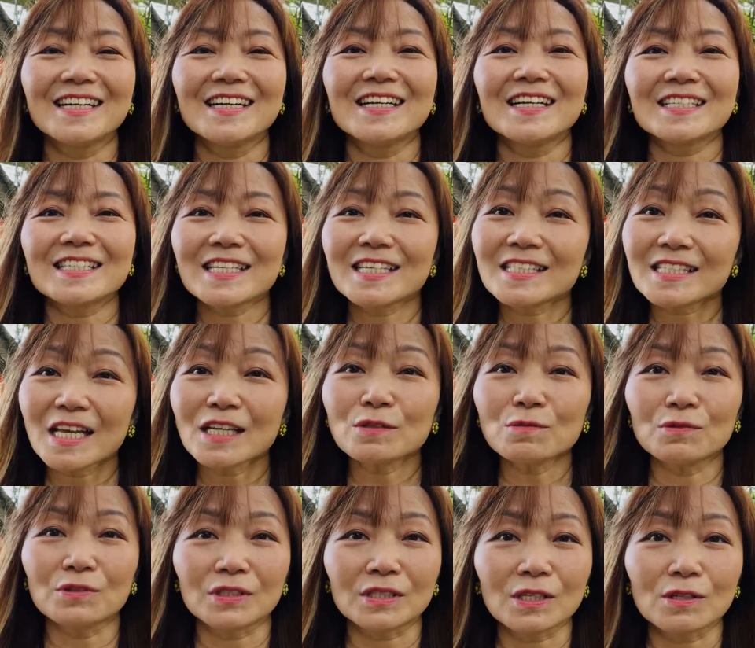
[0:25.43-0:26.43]

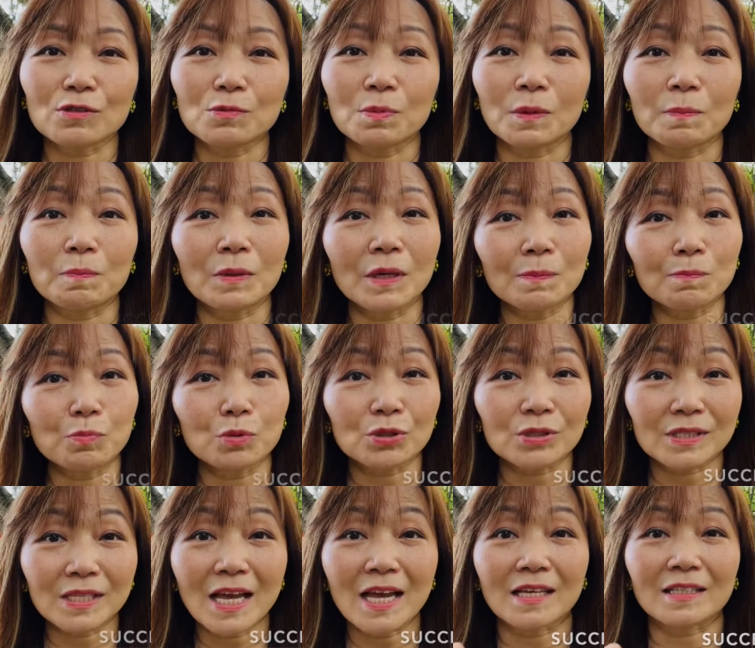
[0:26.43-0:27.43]
Successful salespeople
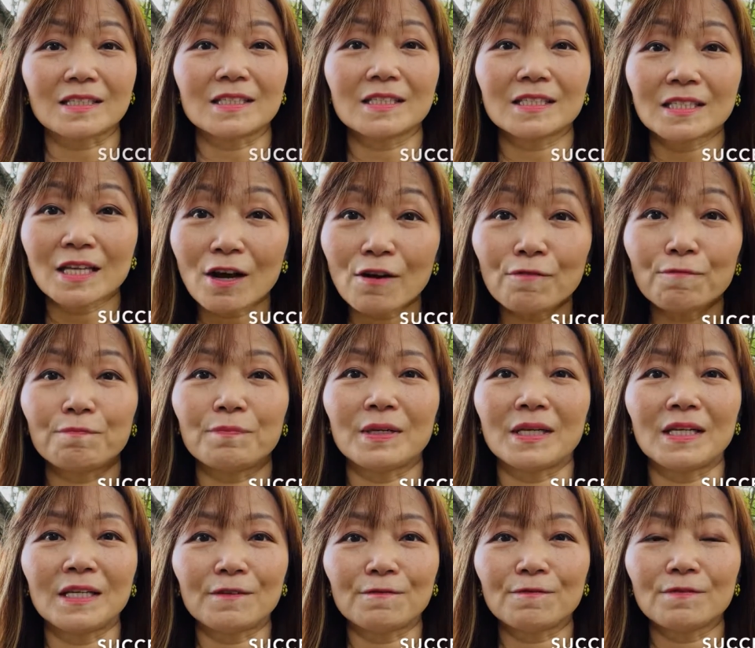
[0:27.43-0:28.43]
possess
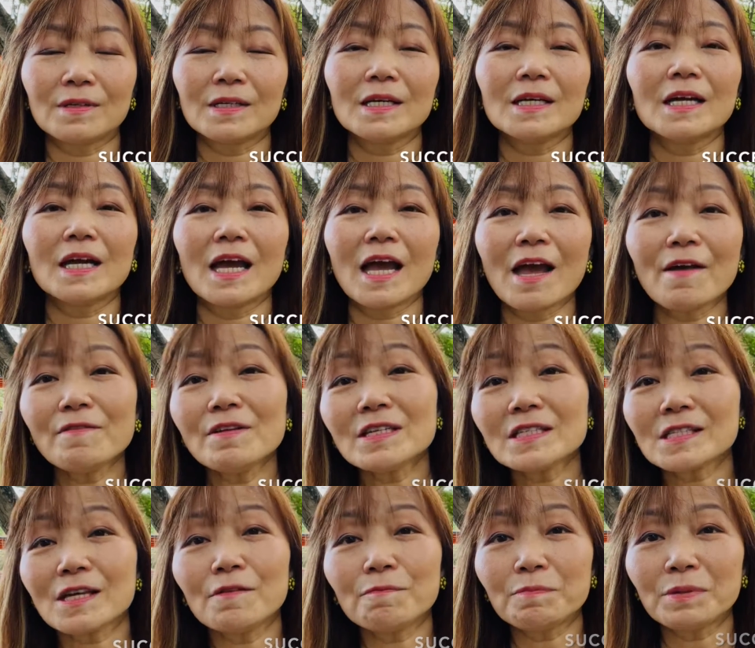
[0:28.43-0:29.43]
self-belief. Having
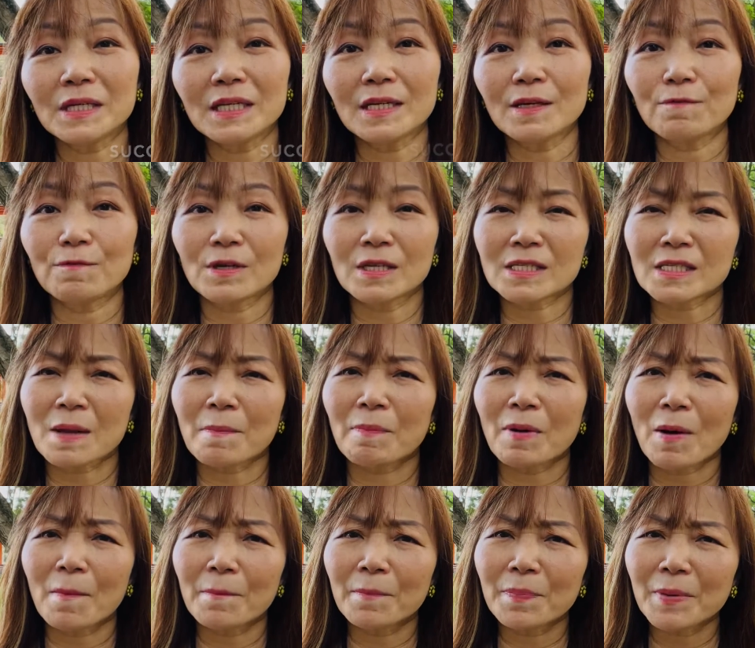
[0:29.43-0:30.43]
self-belief is
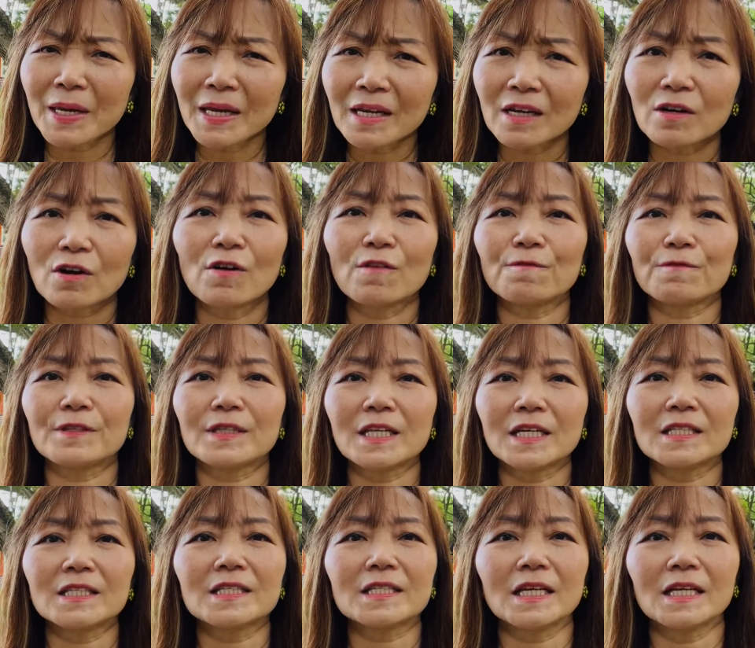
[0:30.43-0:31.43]
about being
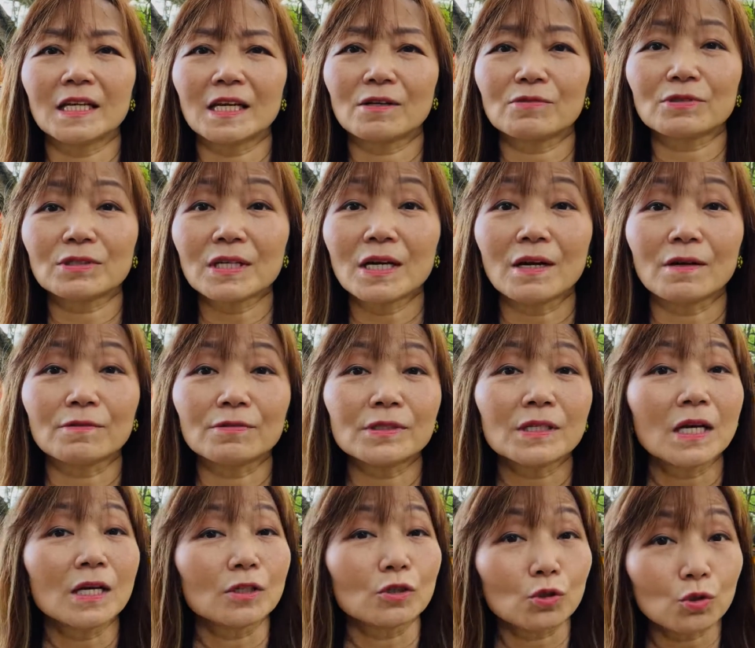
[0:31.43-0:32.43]
confident in ourselves
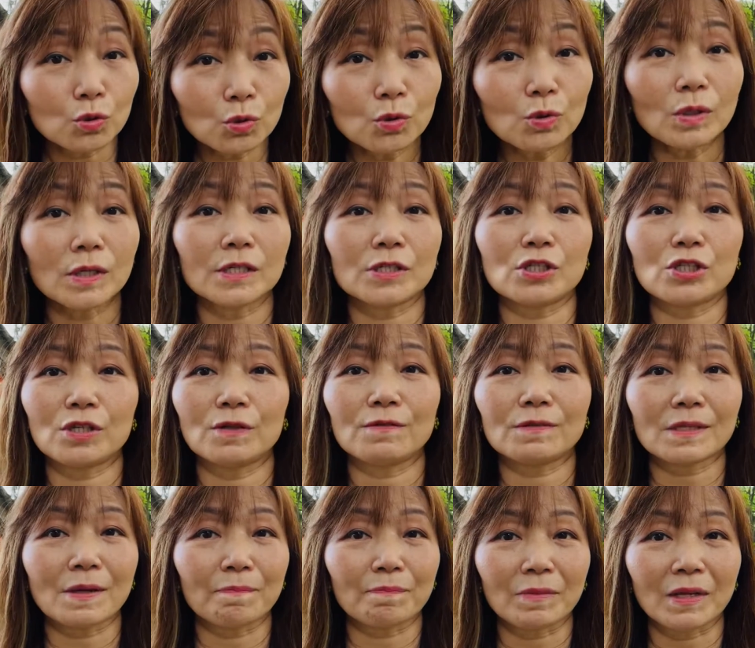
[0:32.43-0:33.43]
to achieve
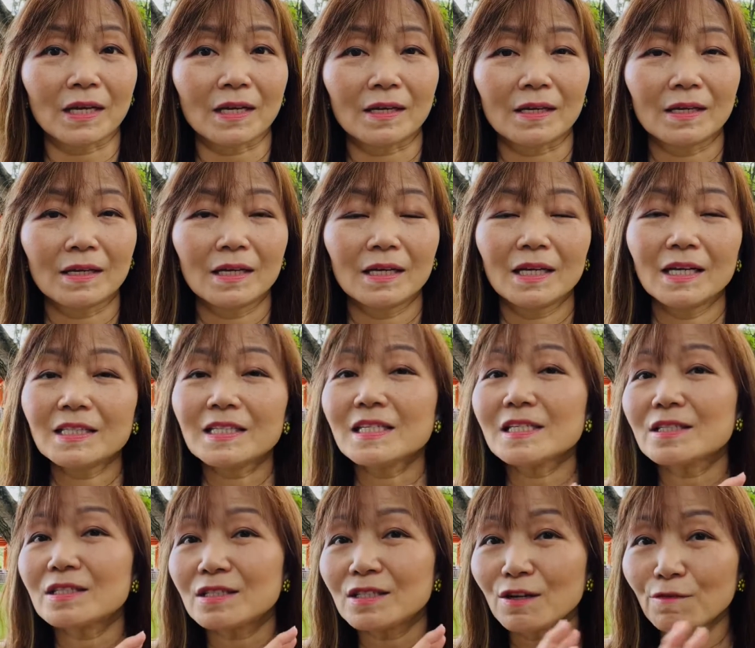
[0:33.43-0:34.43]
something. It
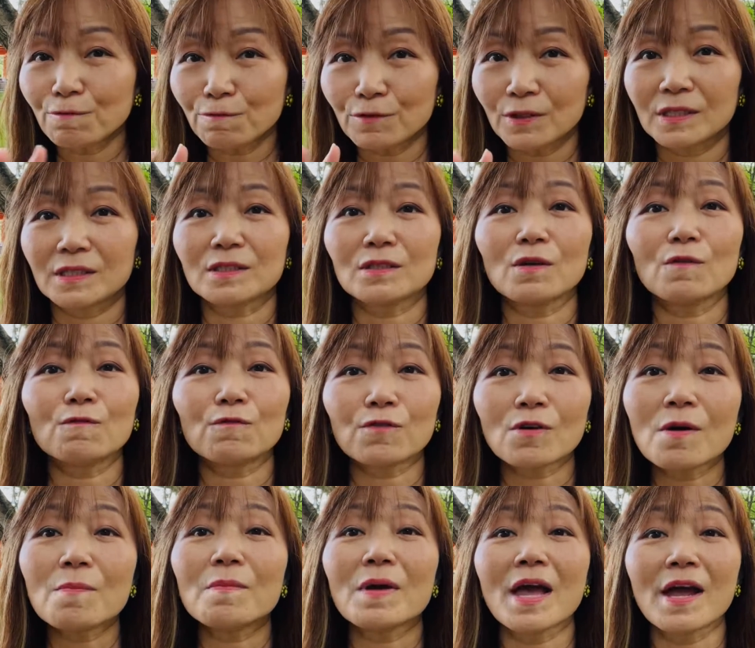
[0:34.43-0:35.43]
is different
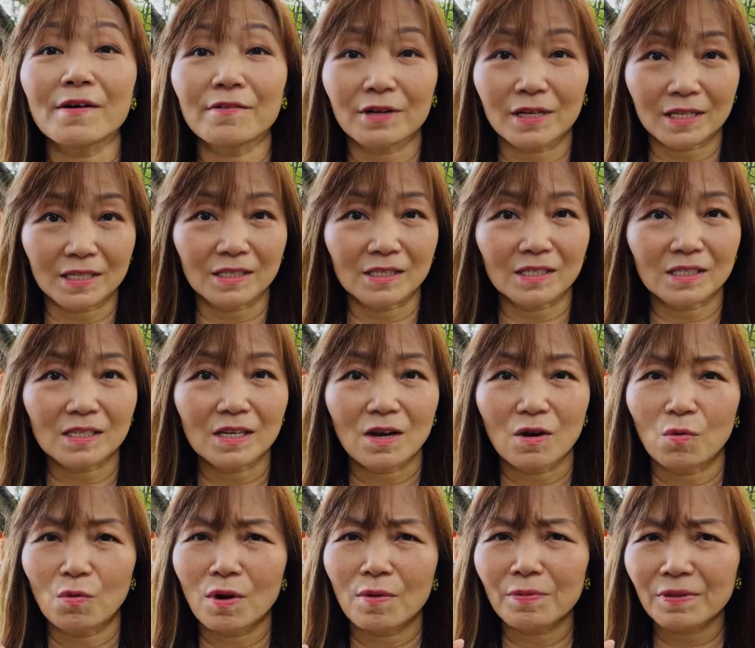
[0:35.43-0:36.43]
from arrogance,
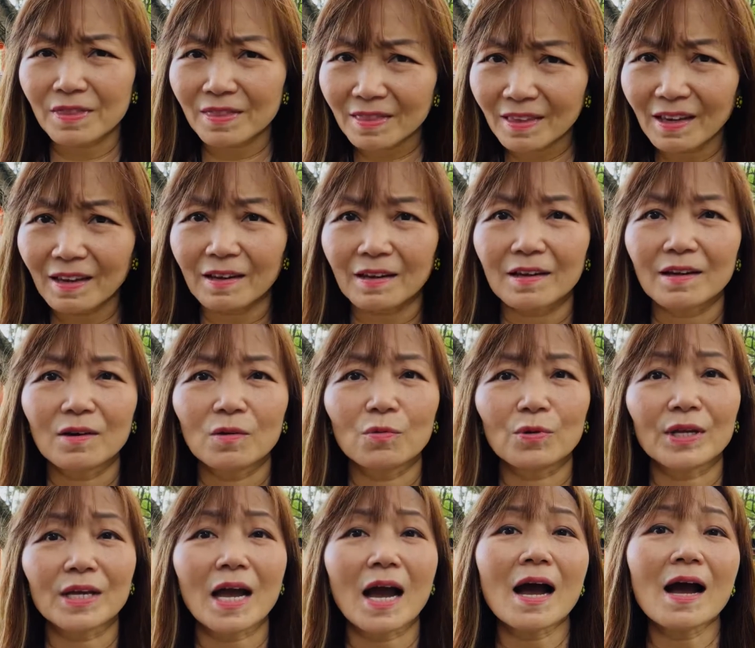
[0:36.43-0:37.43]
where we think
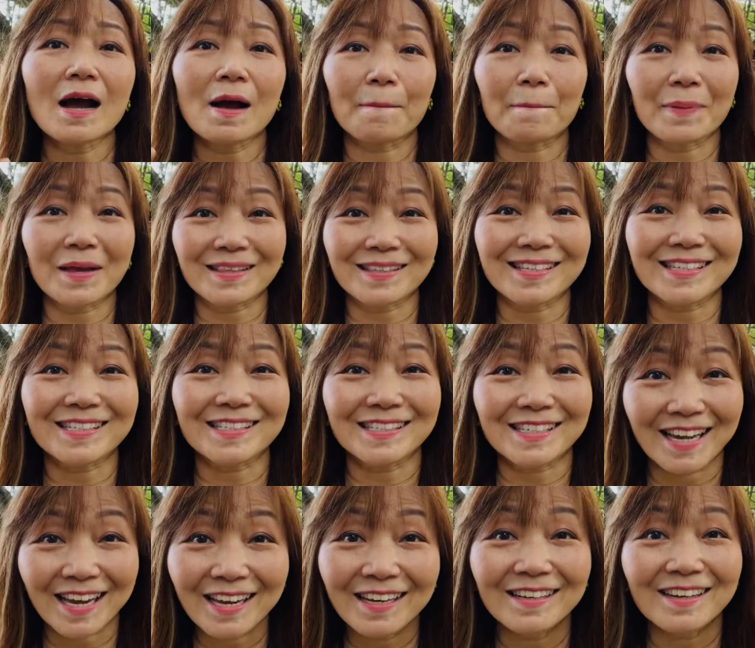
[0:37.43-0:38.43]
we are better
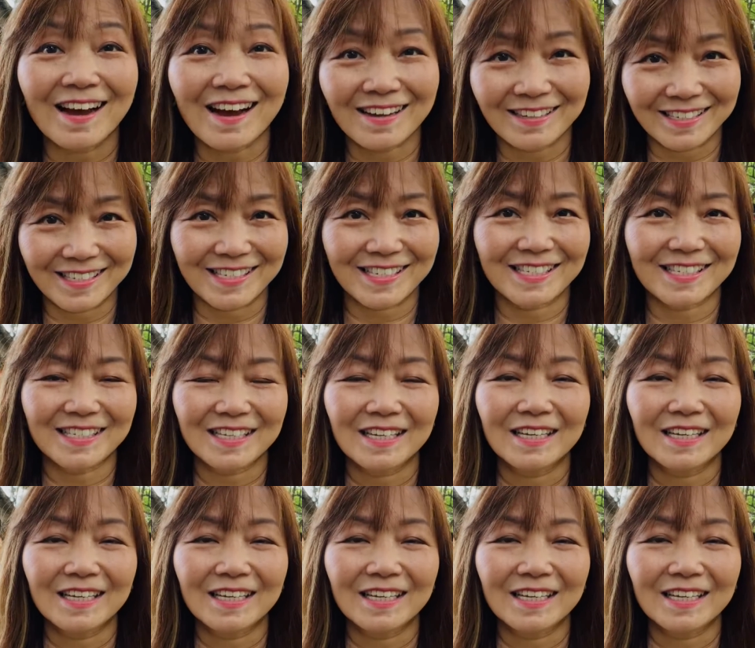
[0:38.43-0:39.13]
than others.